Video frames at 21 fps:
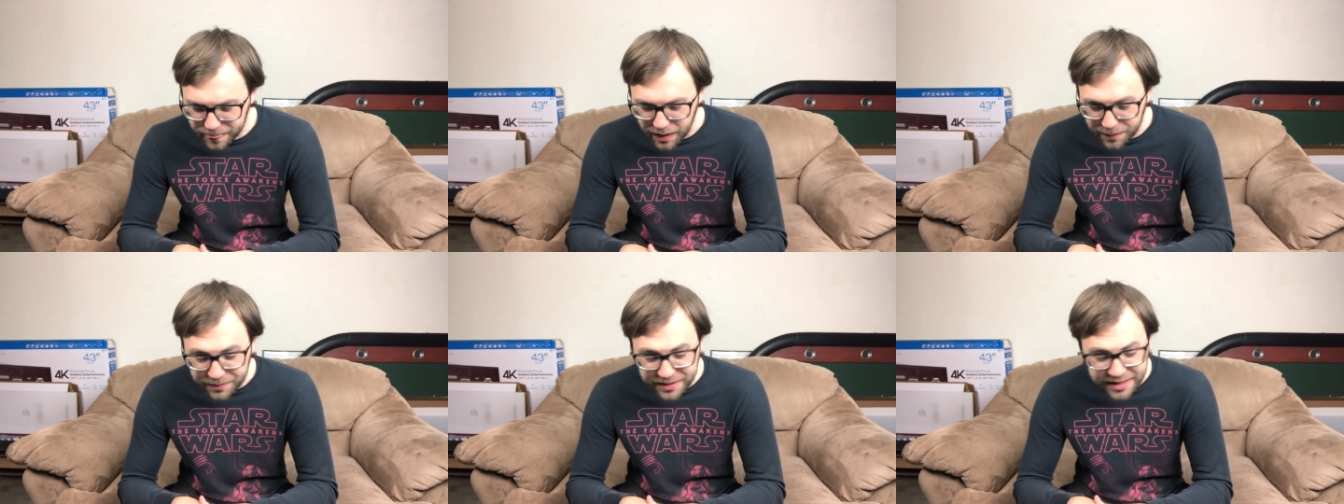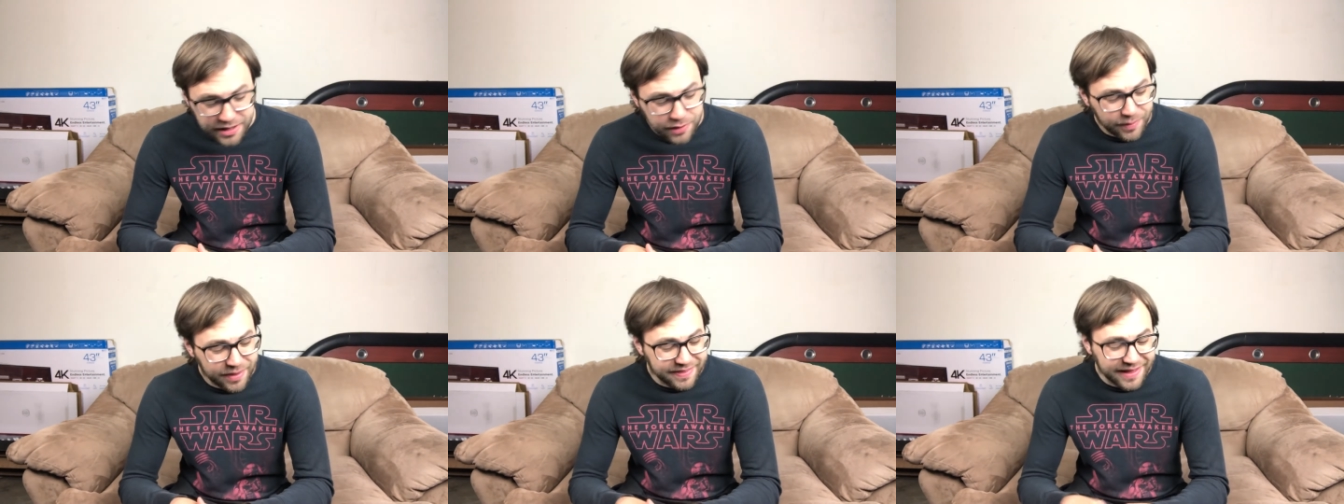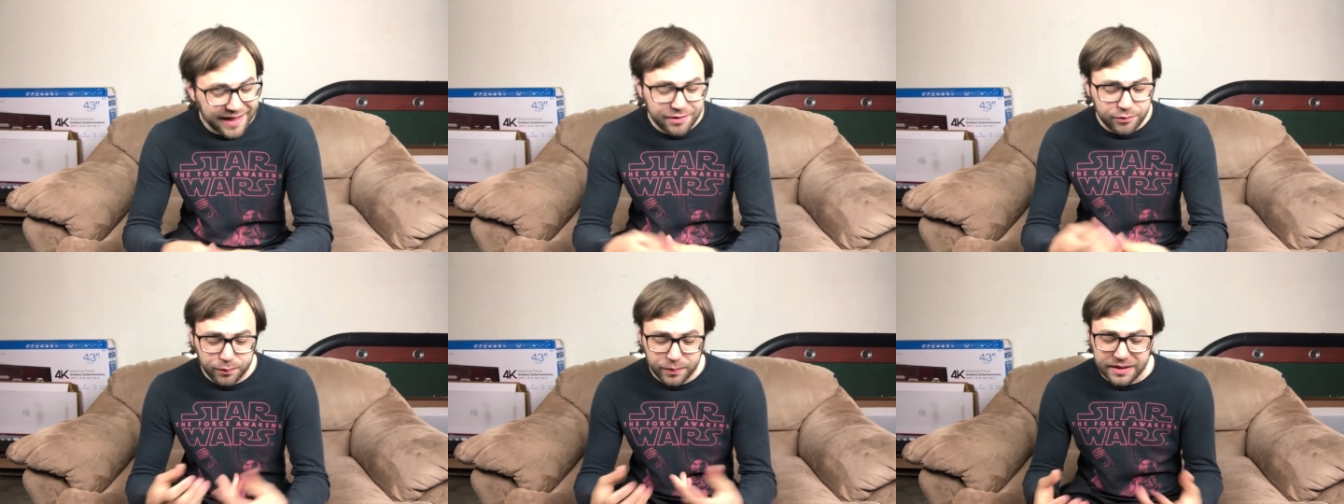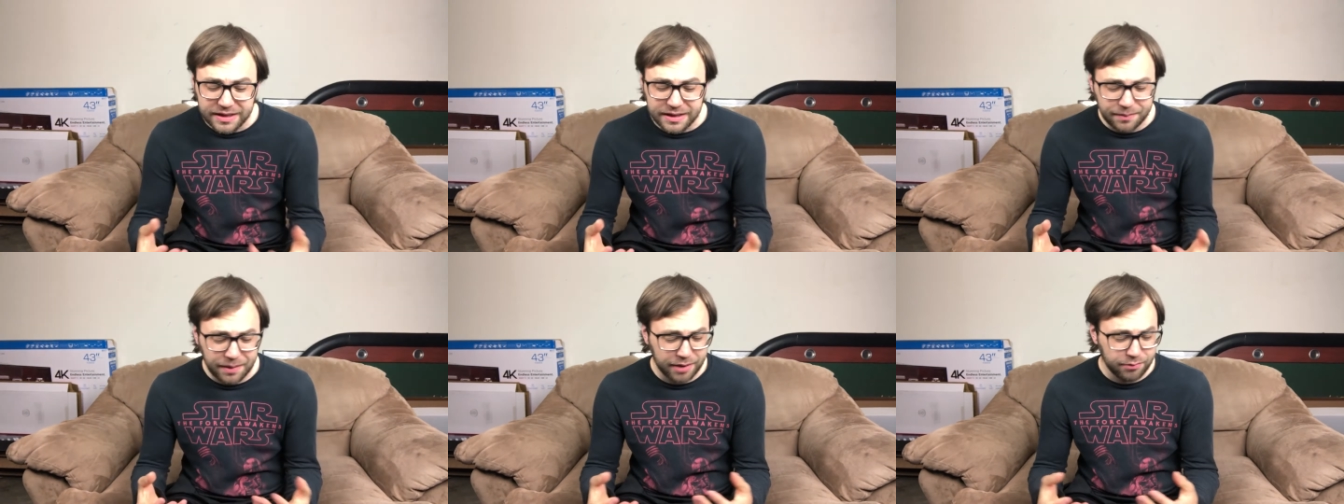But anyway, that's
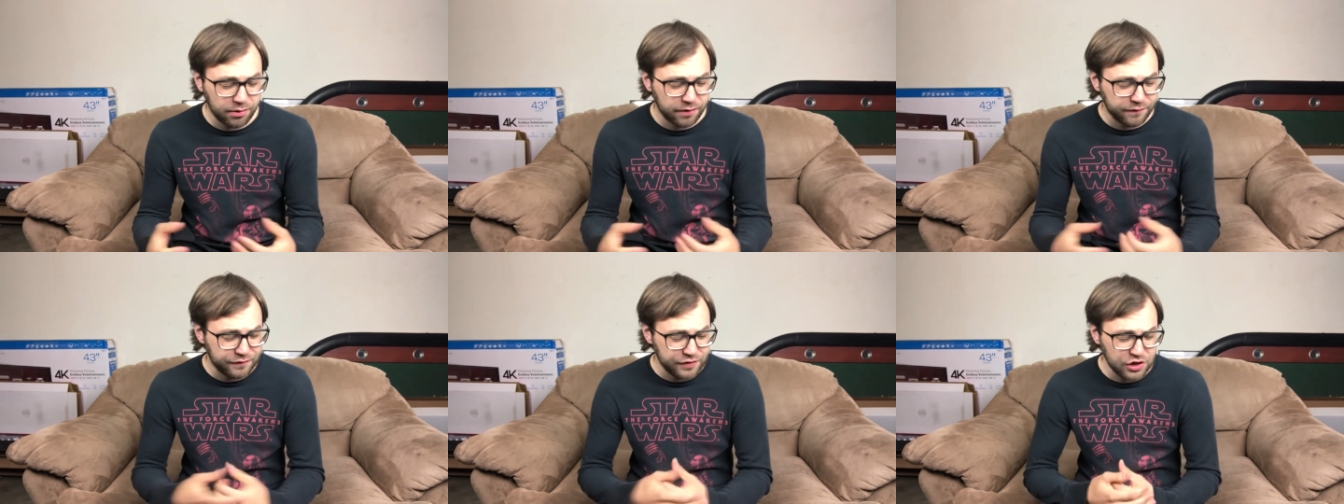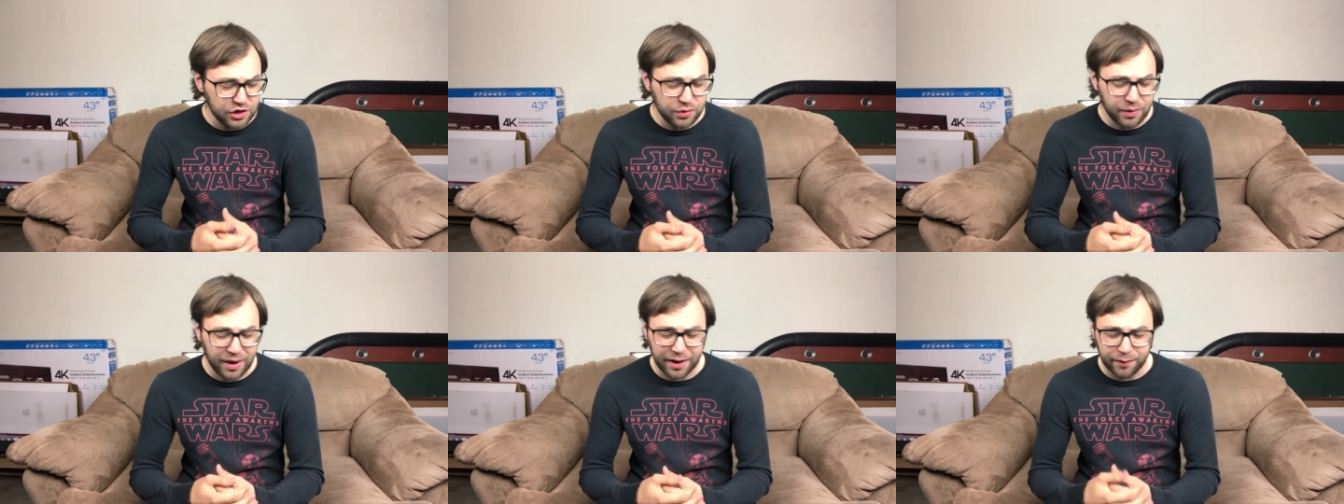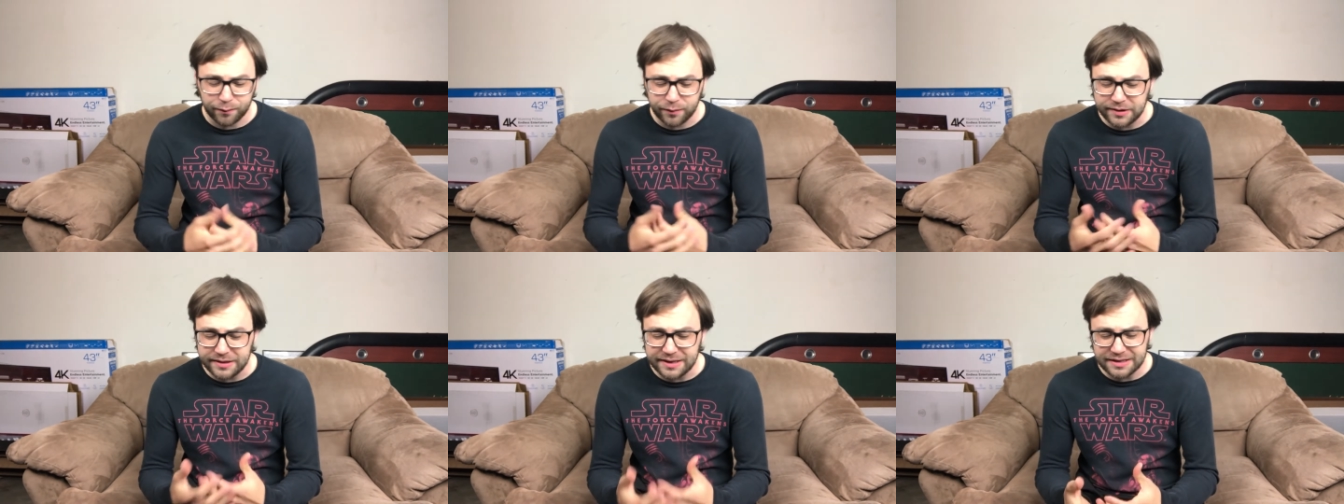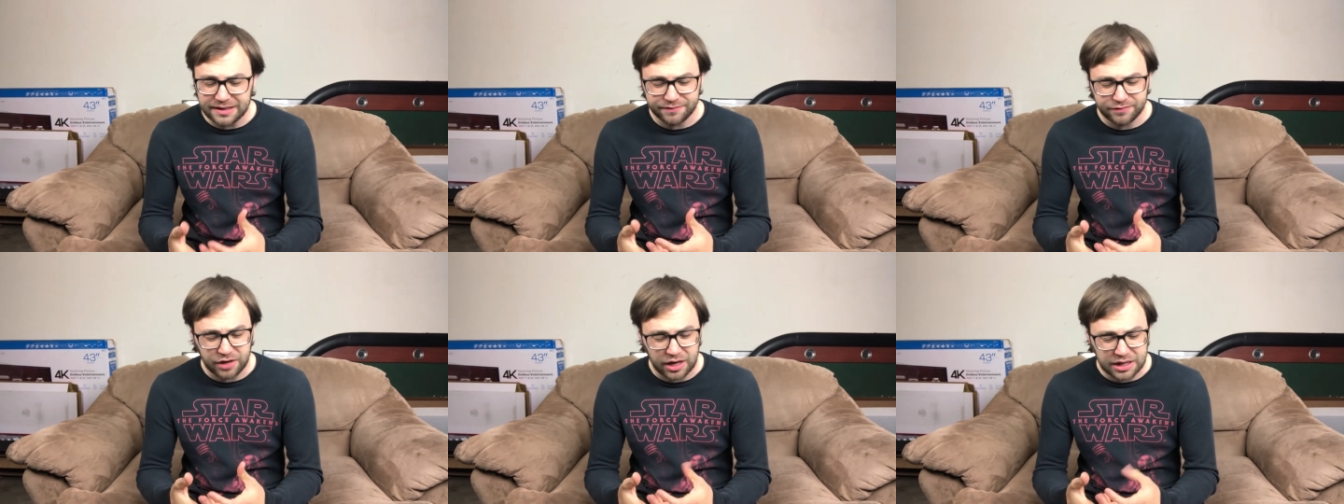really my review. I really
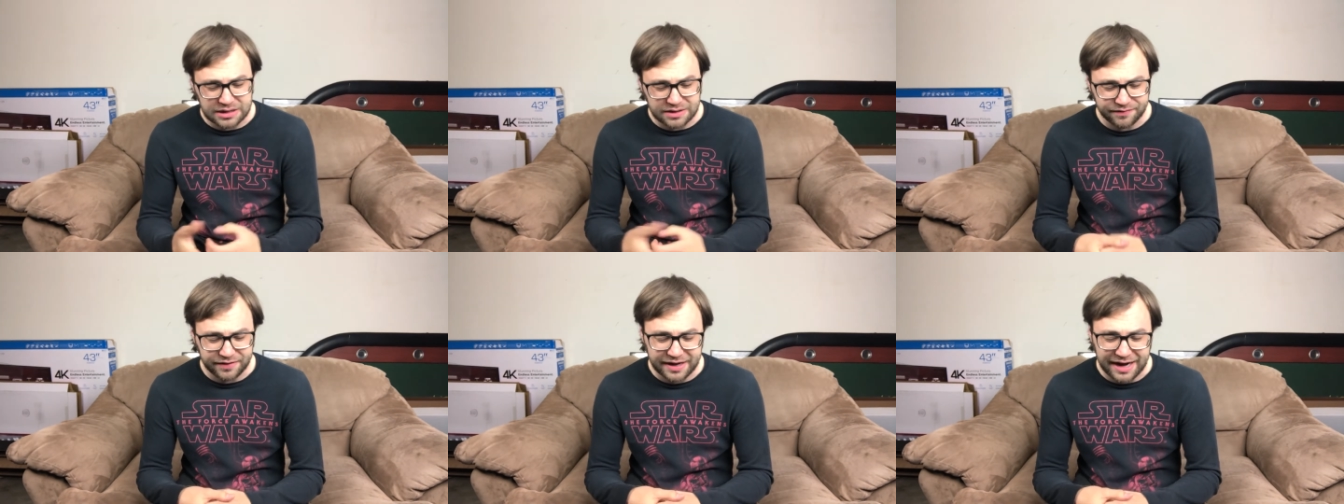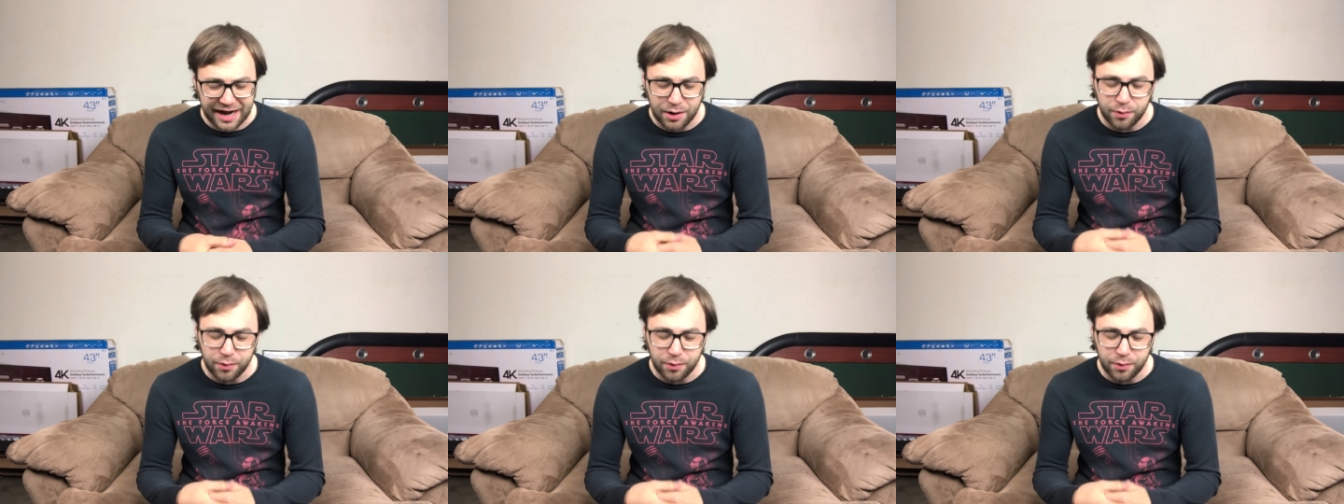loved all of it.